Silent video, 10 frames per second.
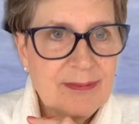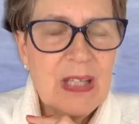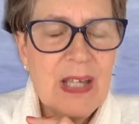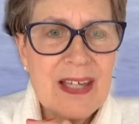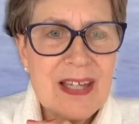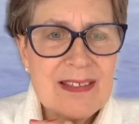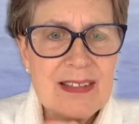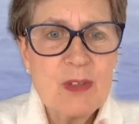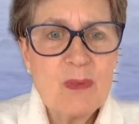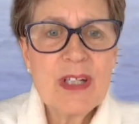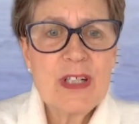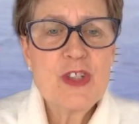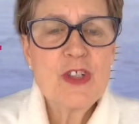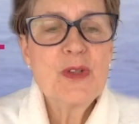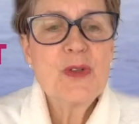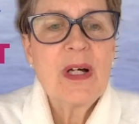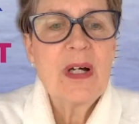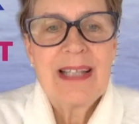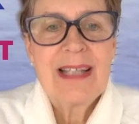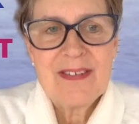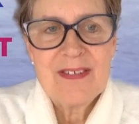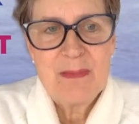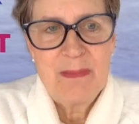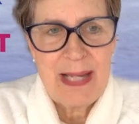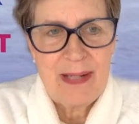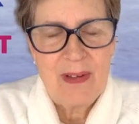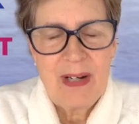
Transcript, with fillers: That's it. You want to do less better.